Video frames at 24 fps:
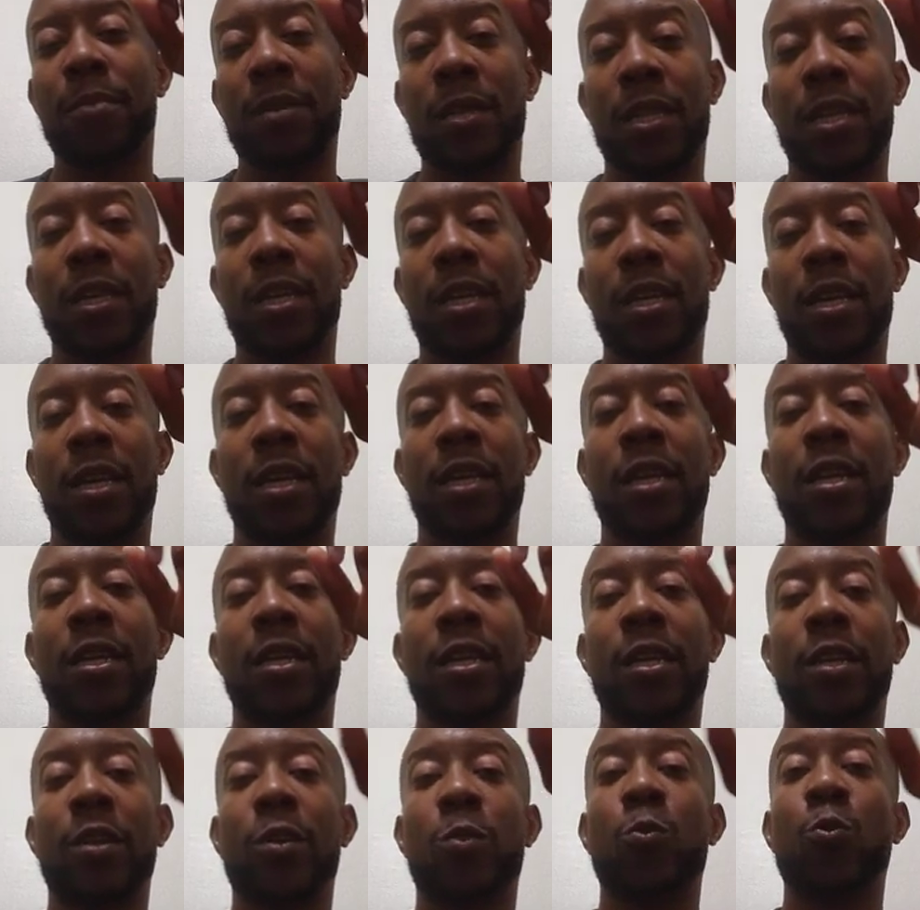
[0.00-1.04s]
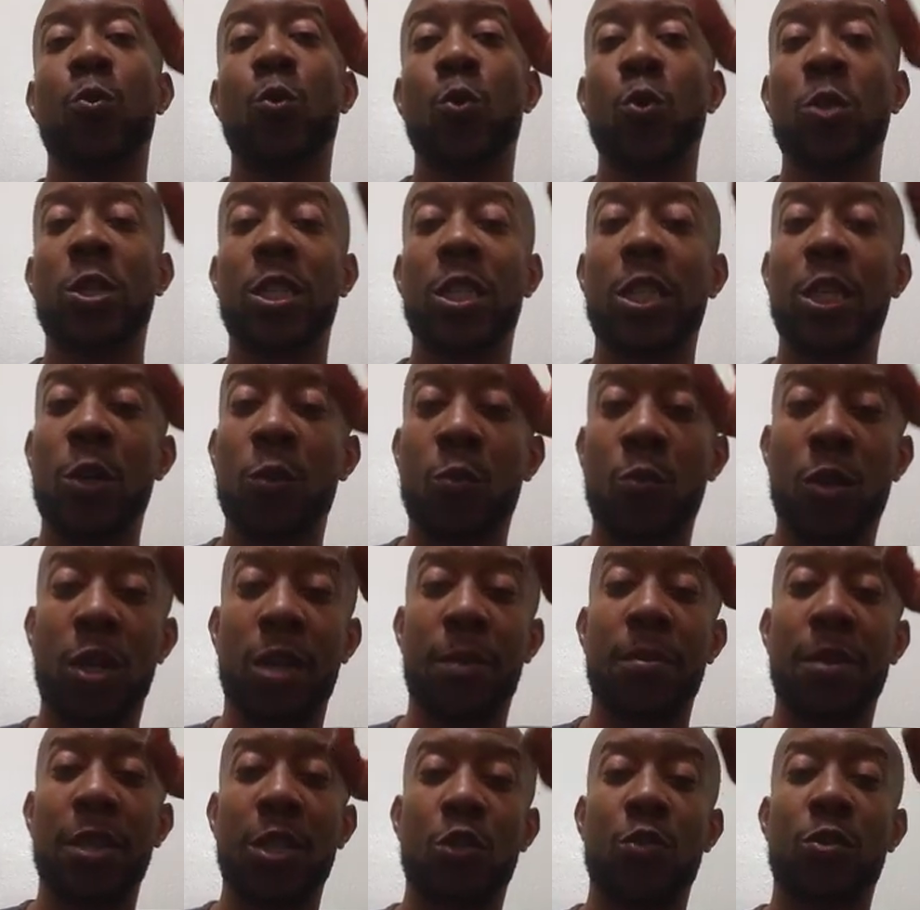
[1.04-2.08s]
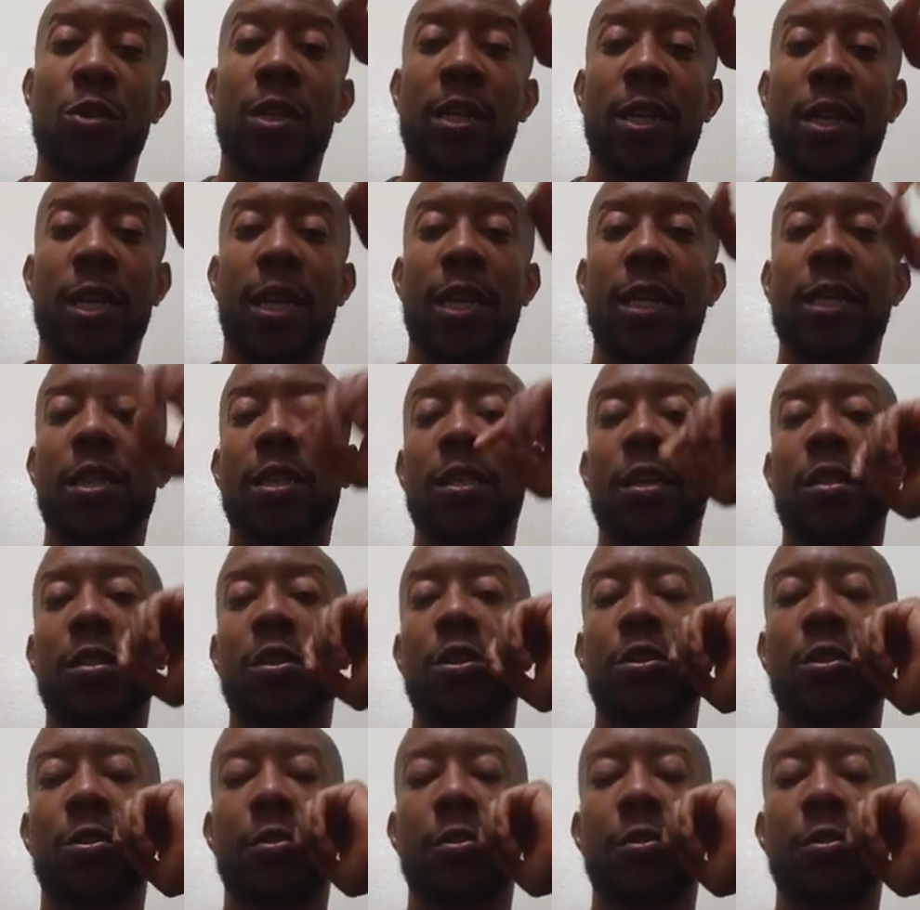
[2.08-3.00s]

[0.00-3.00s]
be the king and he will still want to be treated as such.